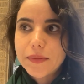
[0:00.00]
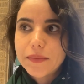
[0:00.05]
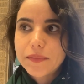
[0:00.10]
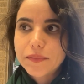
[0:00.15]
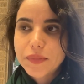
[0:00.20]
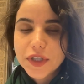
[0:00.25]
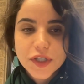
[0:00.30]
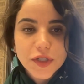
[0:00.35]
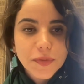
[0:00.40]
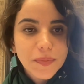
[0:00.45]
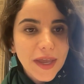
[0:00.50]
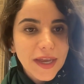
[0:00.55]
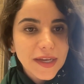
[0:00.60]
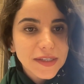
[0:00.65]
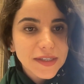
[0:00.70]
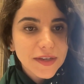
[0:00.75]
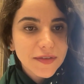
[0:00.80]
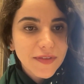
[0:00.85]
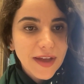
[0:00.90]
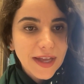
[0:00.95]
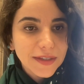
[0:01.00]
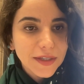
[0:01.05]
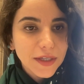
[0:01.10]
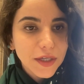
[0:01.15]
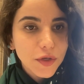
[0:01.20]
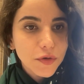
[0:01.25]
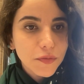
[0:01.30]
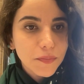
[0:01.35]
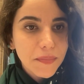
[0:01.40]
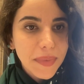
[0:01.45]
perspective, a
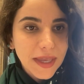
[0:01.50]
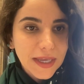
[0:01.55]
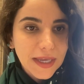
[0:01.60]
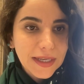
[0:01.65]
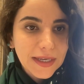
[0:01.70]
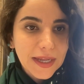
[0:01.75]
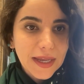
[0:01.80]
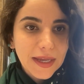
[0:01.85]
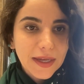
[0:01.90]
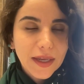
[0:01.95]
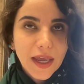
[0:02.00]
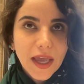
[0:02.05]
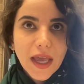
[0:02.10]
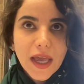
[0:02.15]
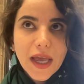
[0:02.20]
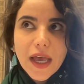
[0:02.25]
new beginning,